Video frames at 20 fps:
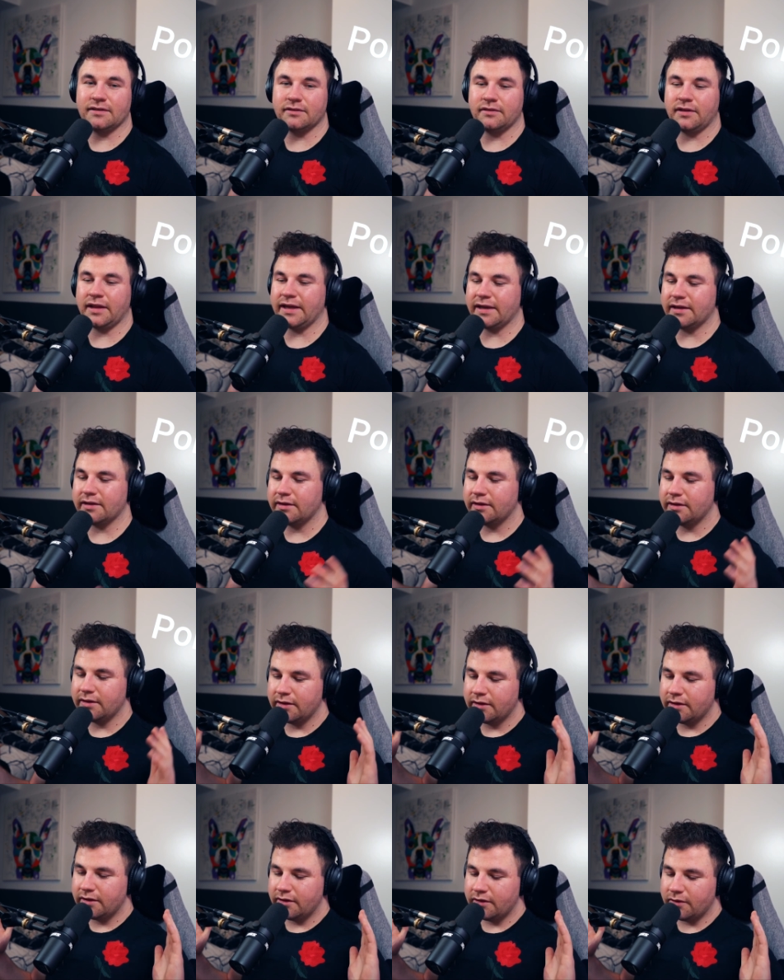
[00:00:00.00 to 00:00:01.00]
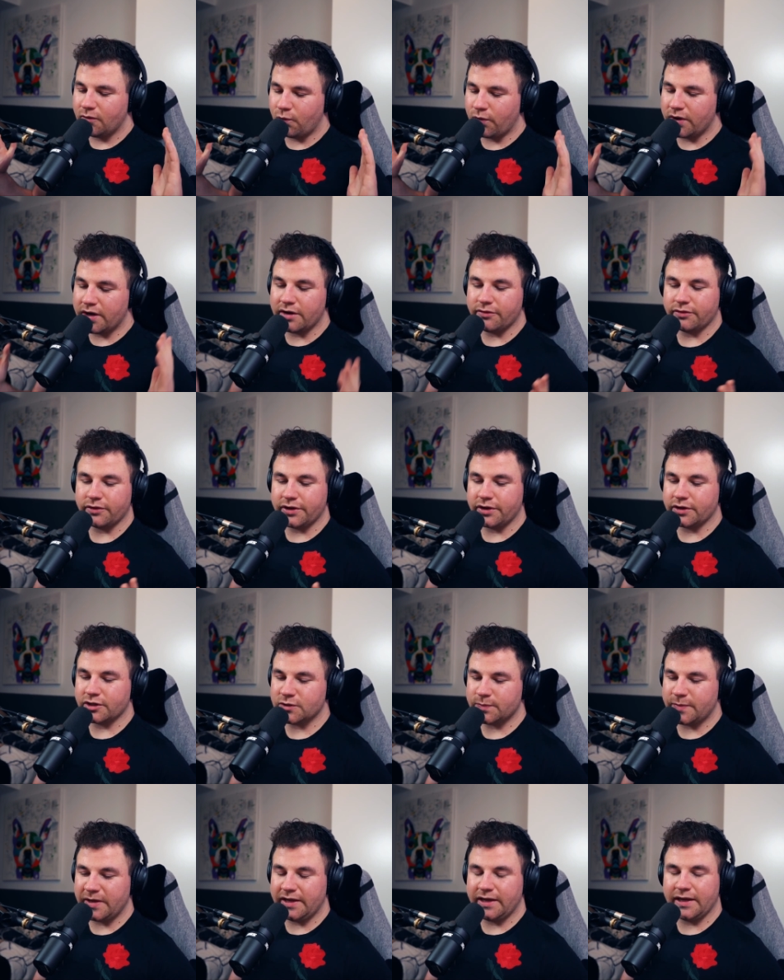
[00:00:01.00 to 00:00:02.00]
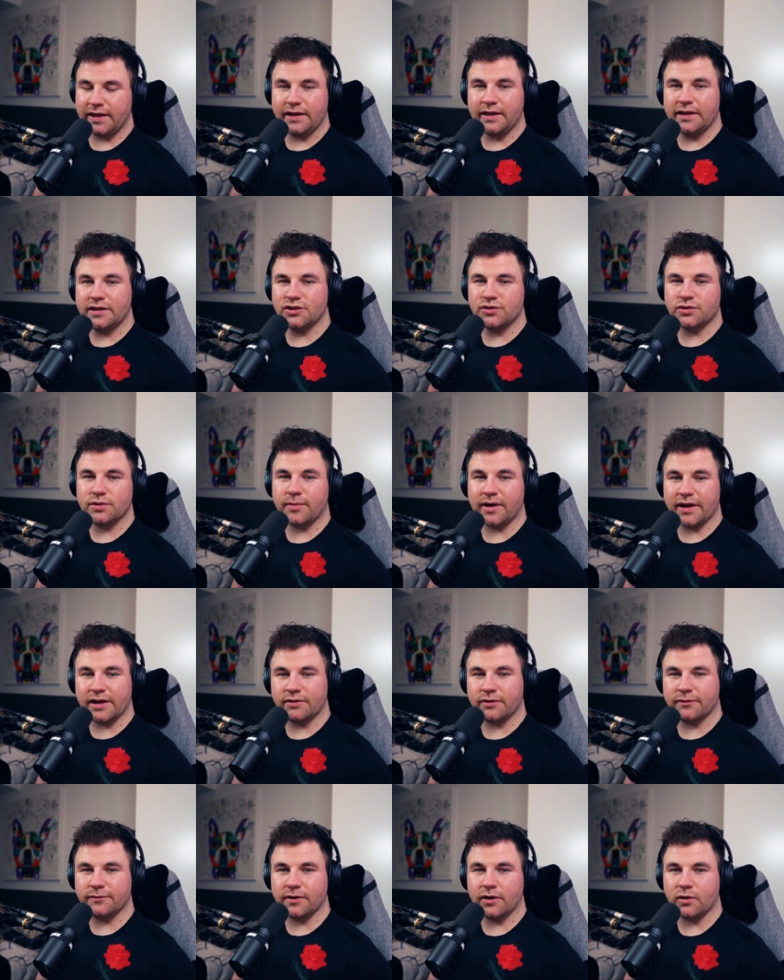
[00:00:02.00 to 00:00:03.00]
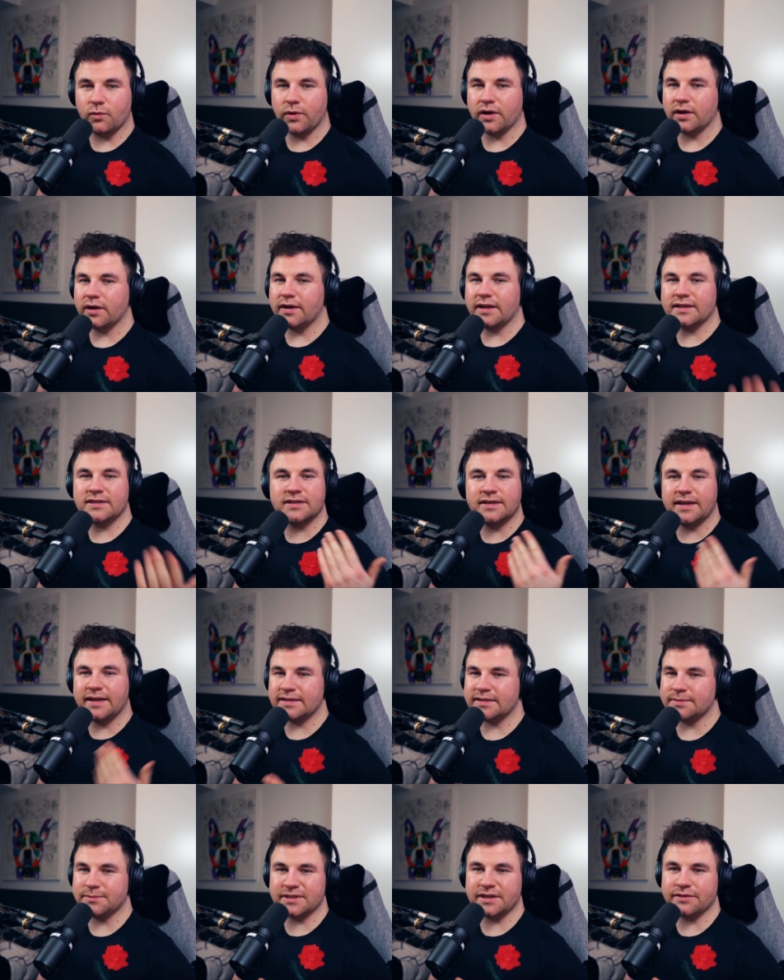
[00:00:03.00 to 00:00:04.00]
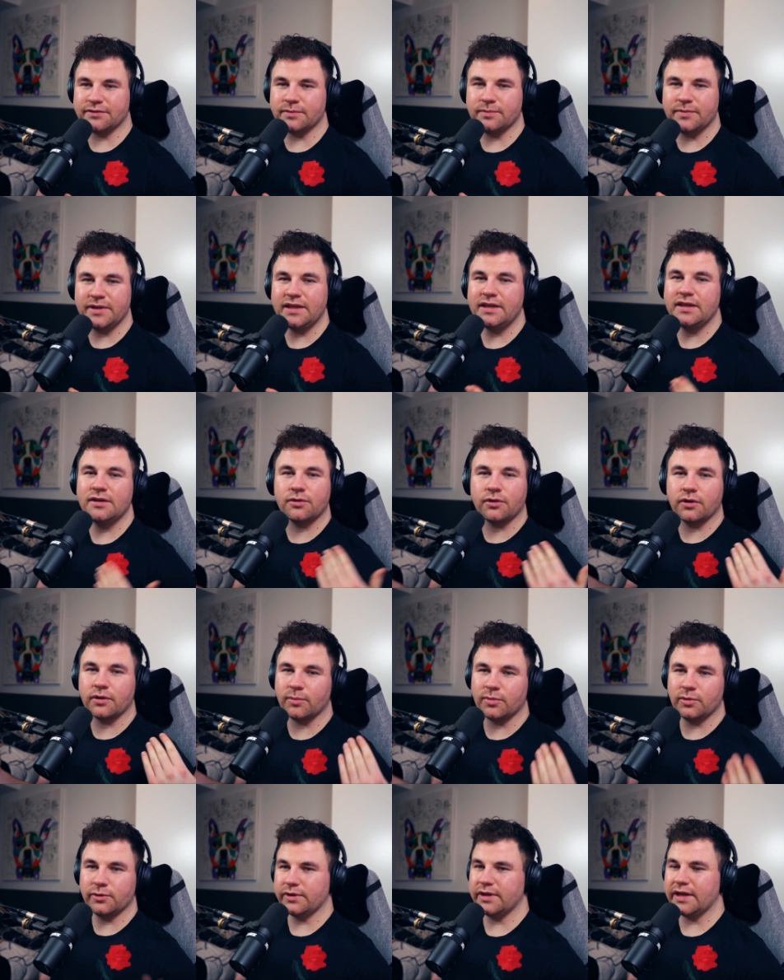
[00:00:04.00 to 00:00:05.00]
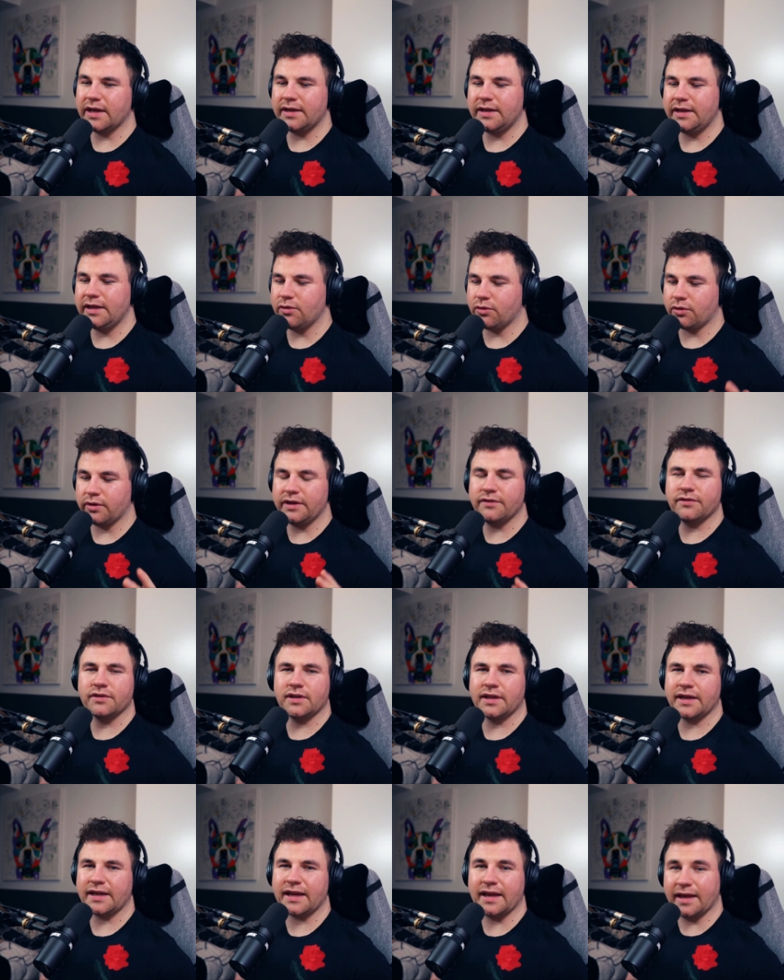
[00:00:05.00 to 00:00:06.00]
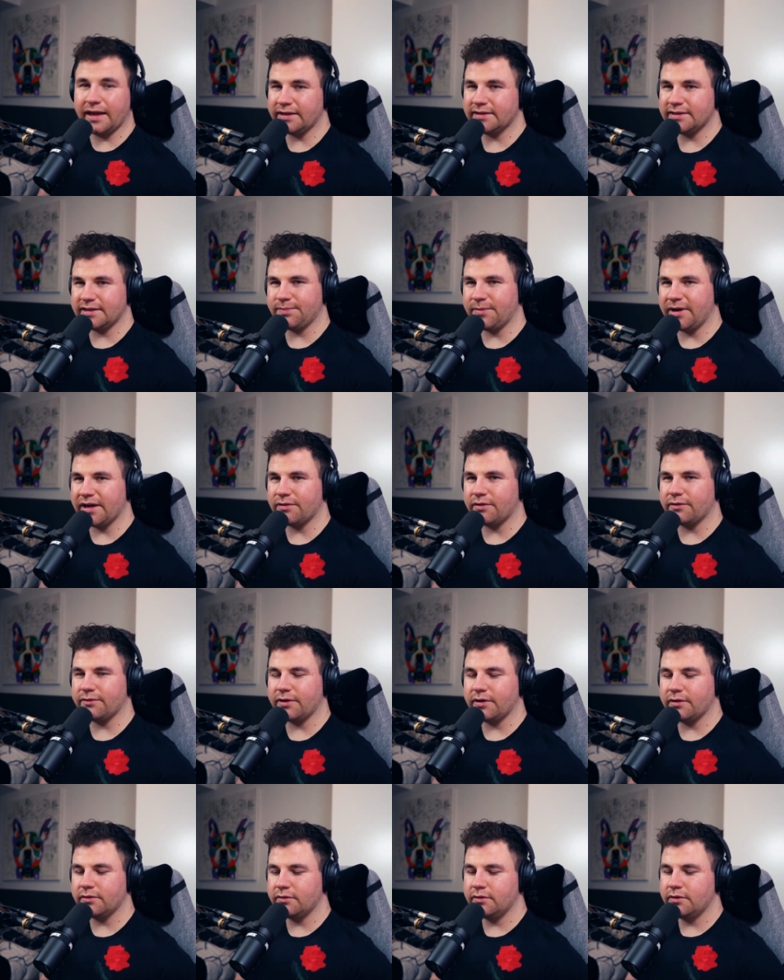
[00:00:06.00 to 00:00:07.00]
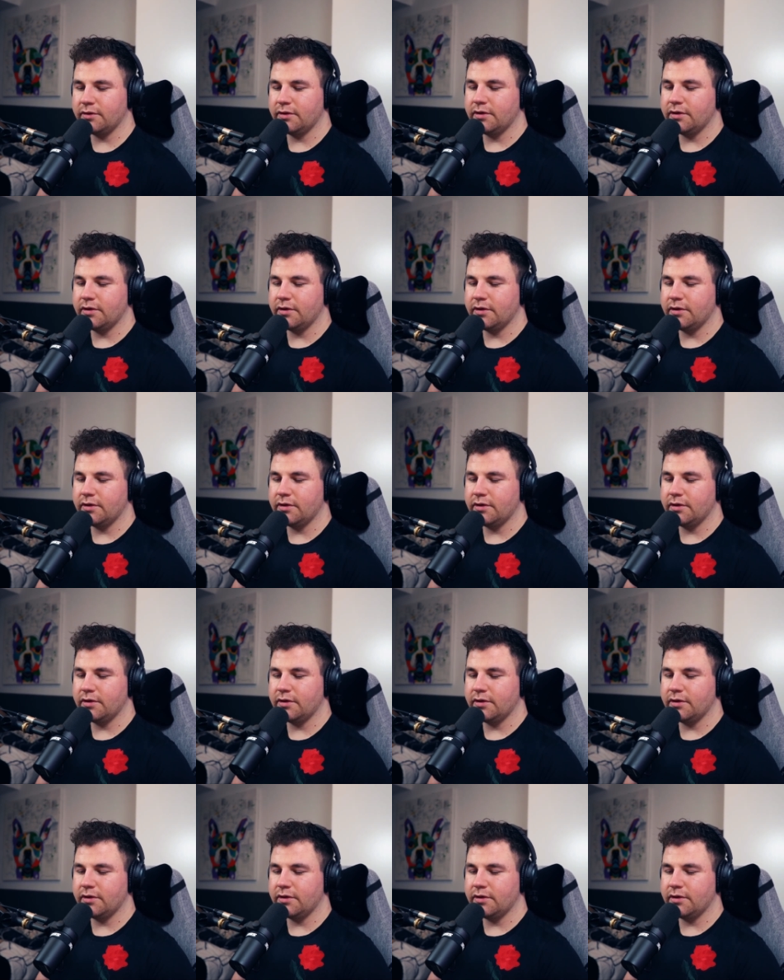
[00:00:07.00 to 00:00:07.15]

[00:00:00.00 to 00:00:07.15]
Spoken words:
Like, whenever you're speaking into a microphone, whether that's an SM7B or a Blue Yeti or even like a headset microphone,